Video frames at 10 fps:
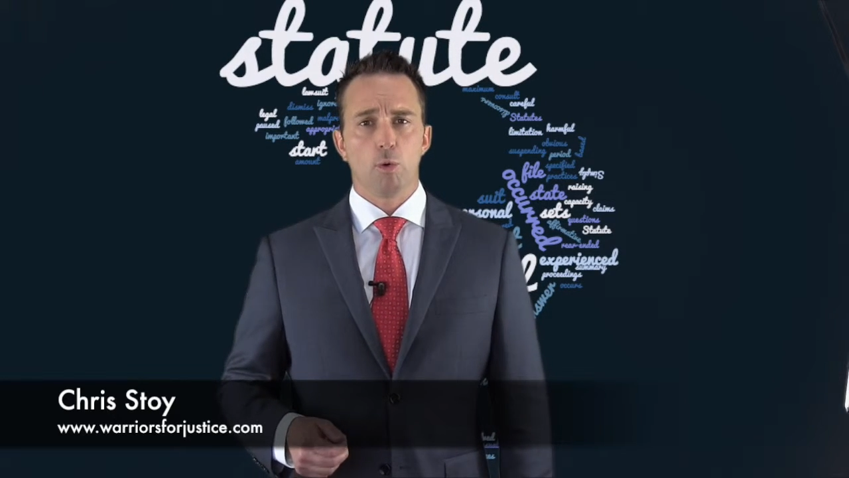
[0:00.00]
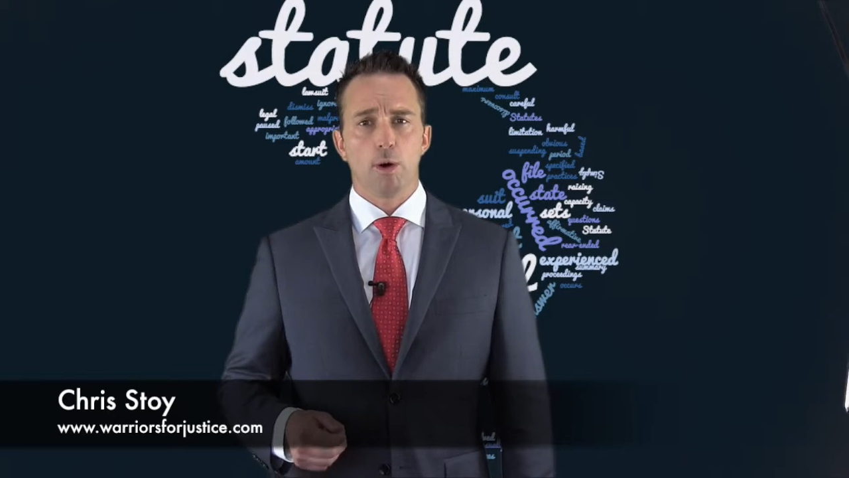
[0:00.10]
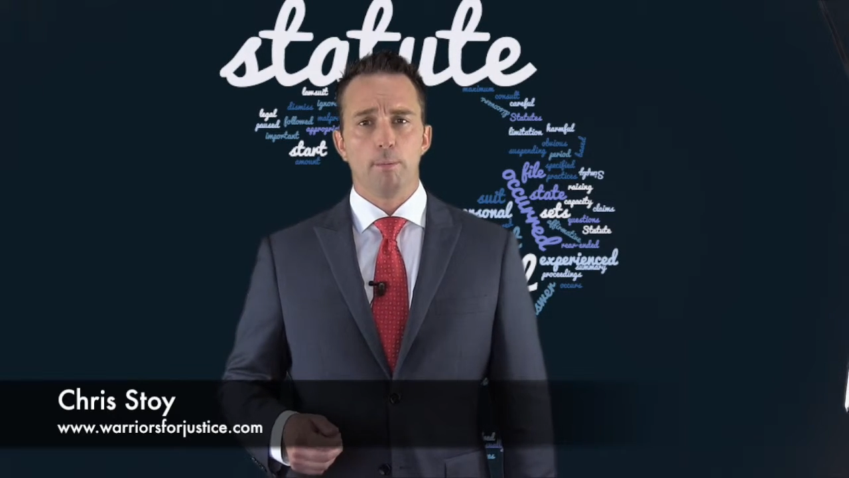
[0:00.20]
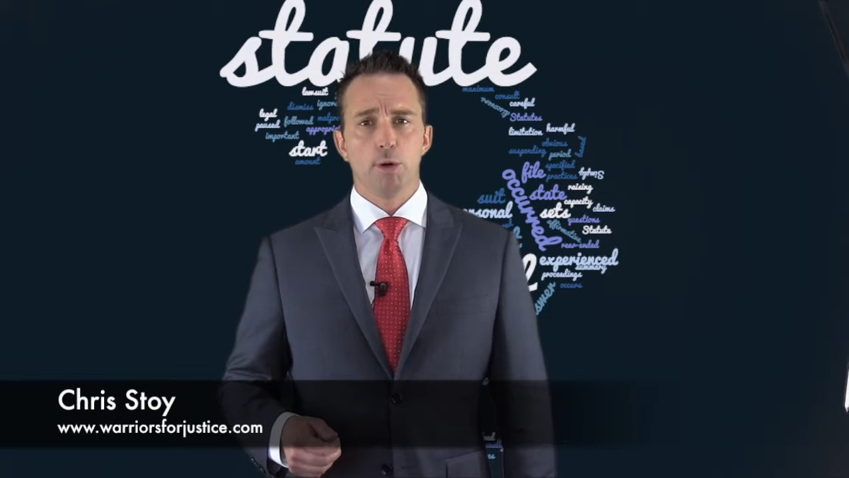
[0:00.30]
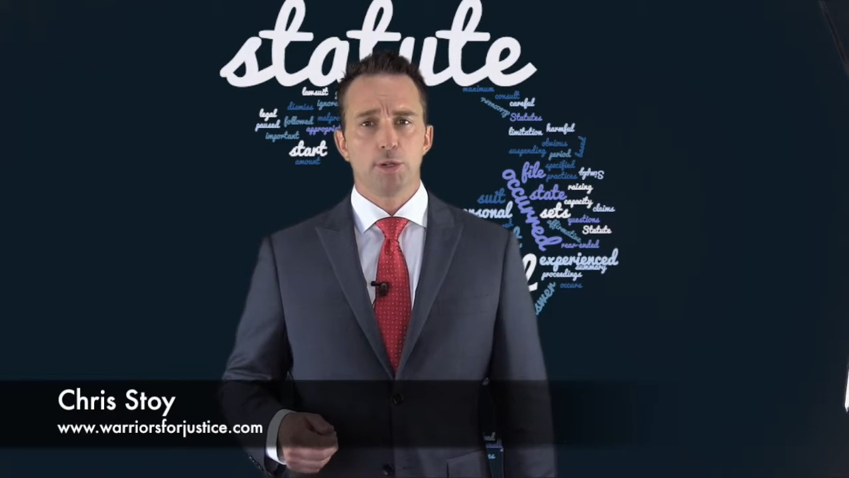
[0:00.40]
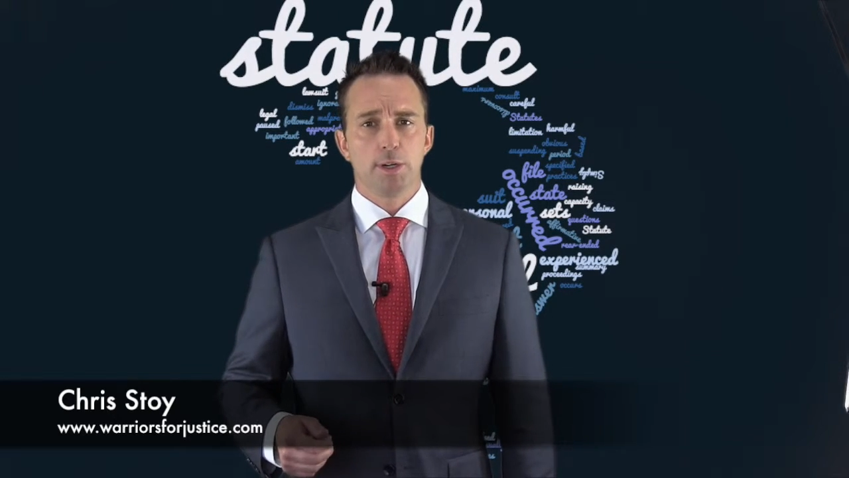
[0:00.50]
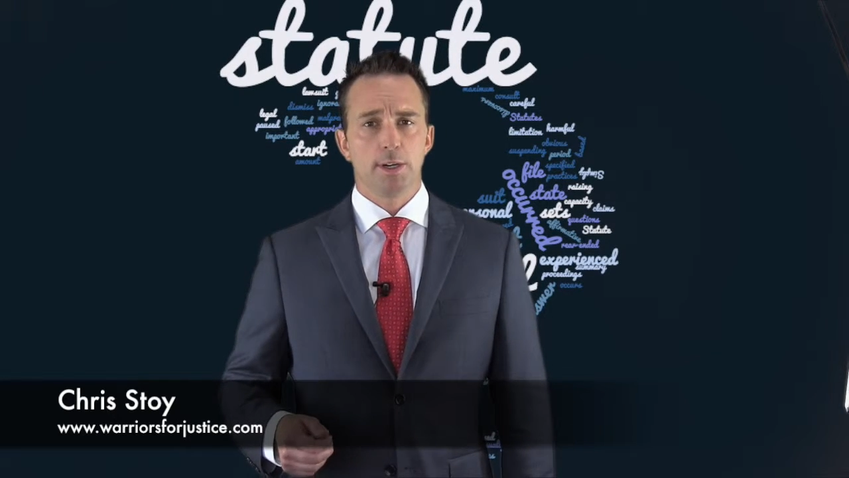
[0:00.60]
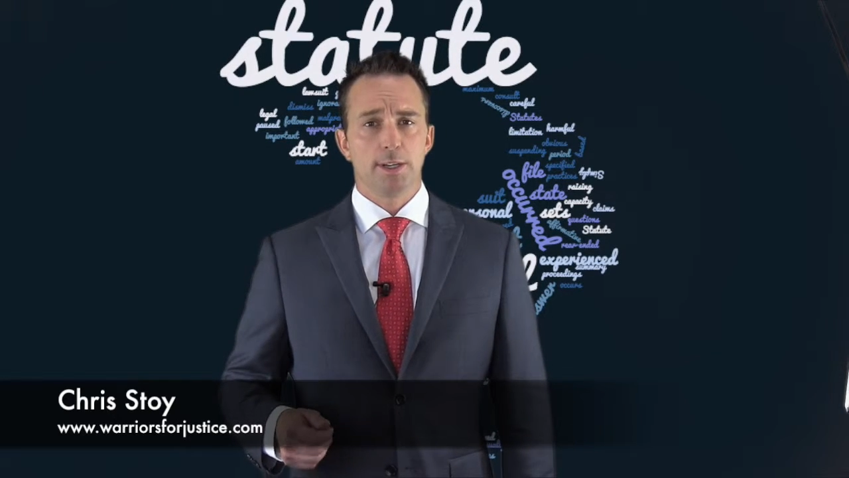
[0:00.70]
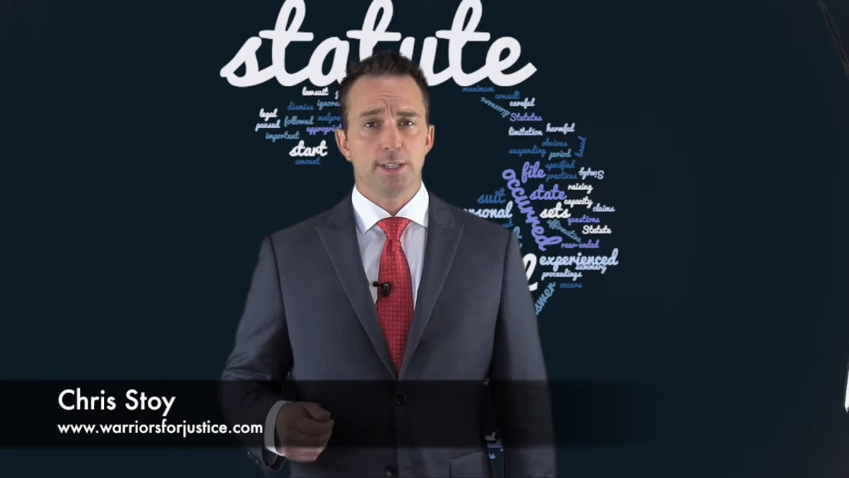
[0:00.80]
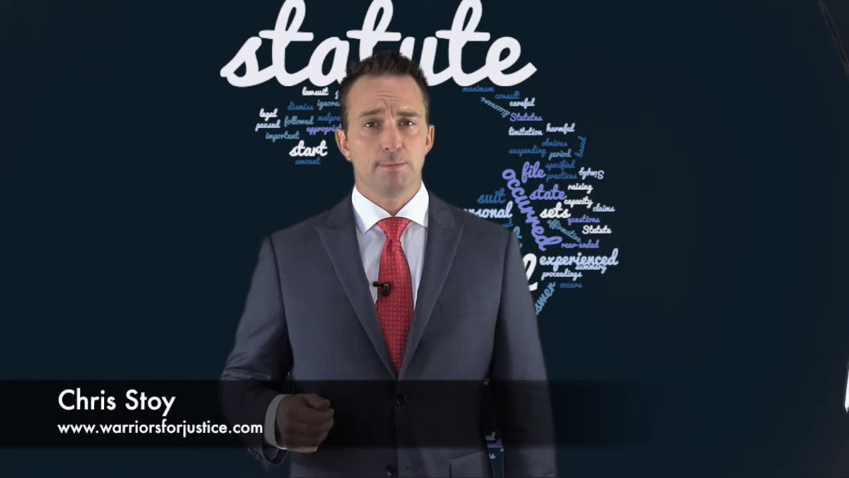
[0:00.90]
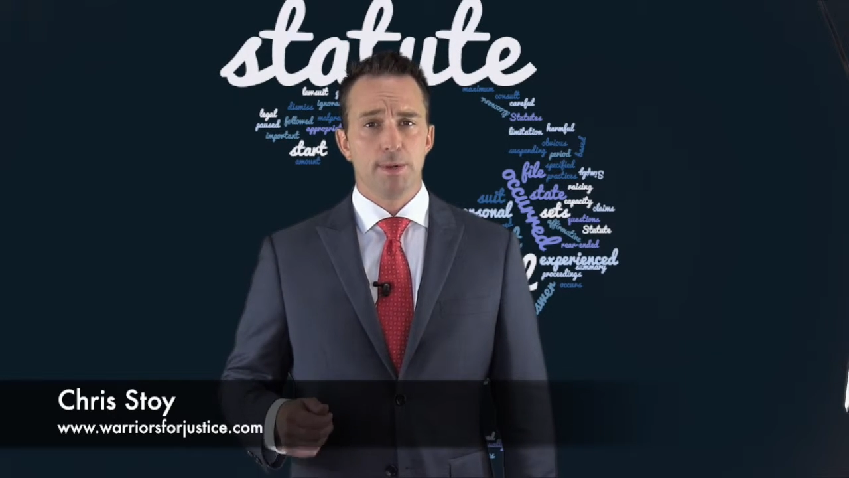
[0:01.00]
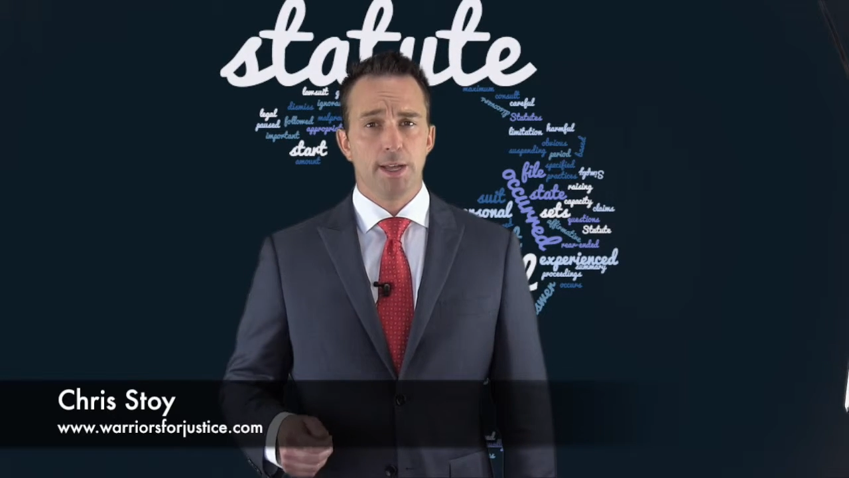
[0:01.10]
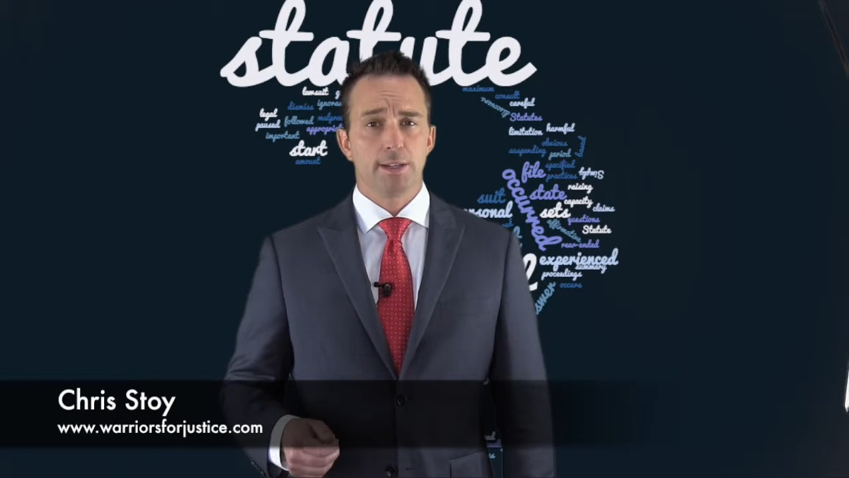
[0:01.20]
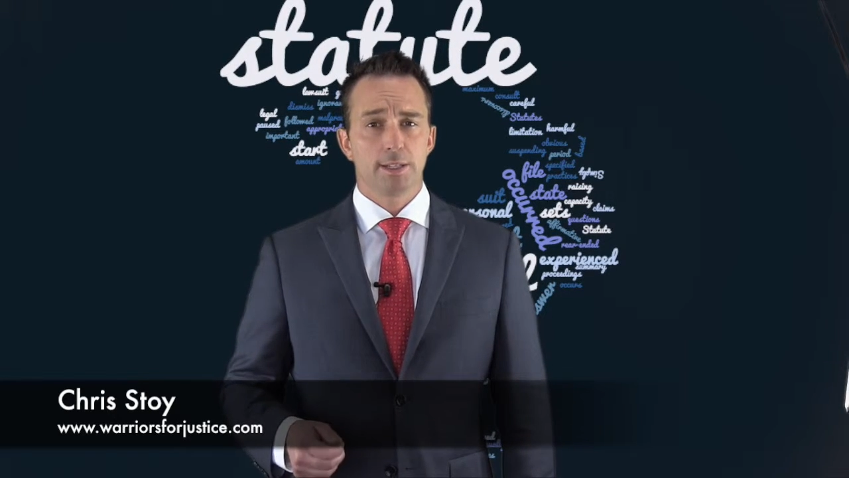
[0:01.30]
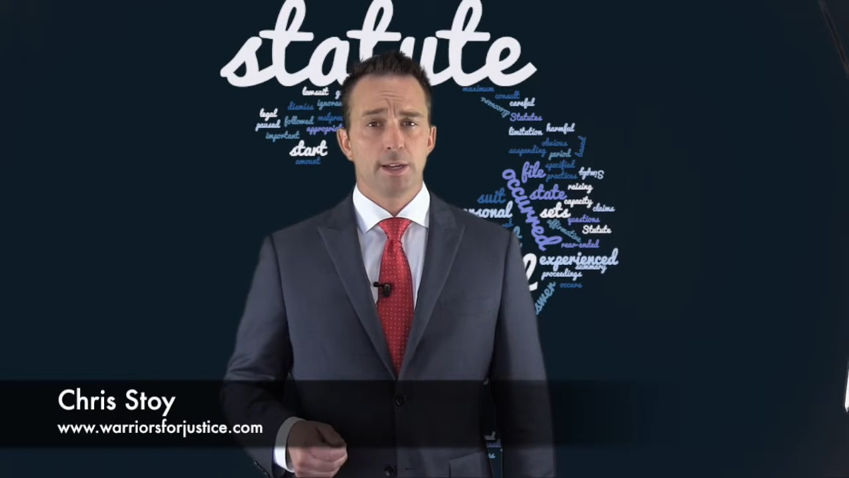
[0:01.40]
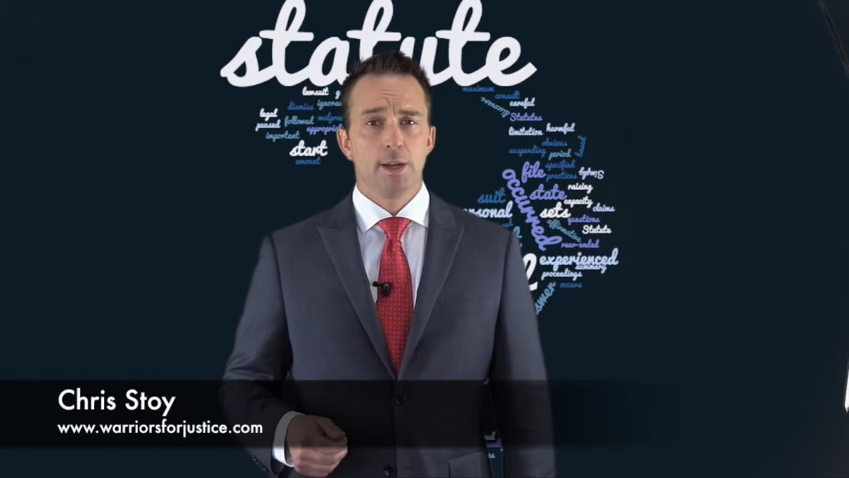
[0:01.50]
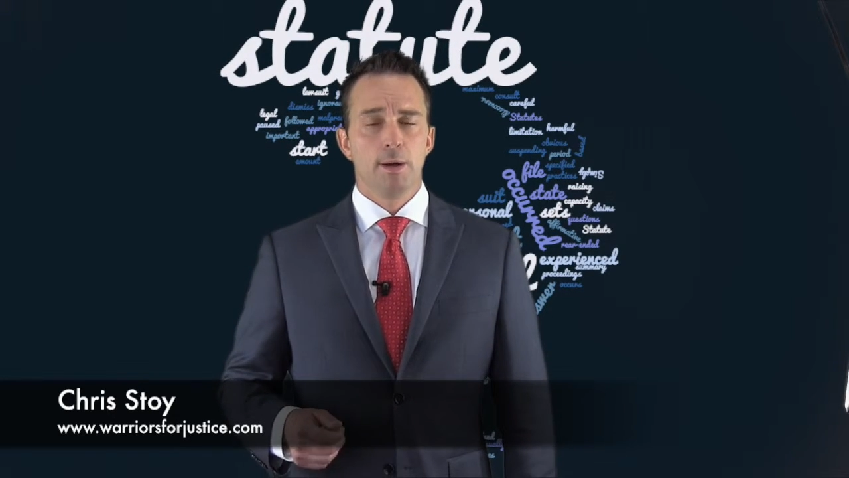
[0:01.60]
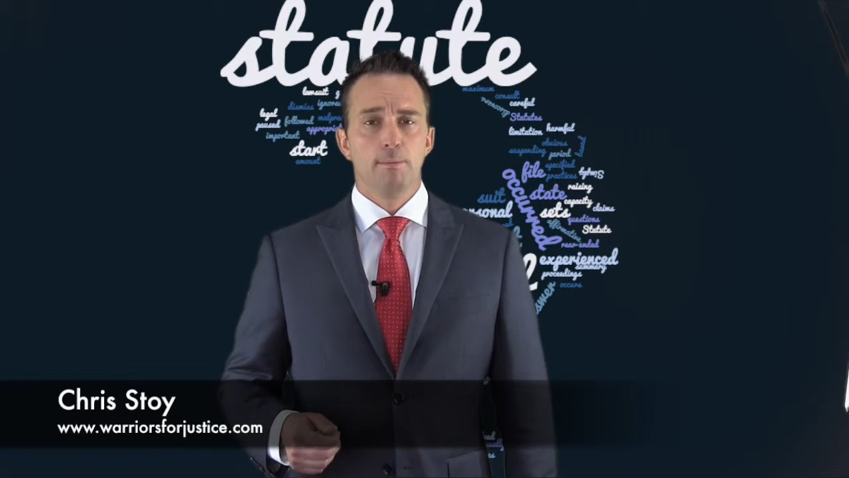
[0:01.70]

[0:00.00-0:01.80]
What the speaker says: or a motion to dismiss,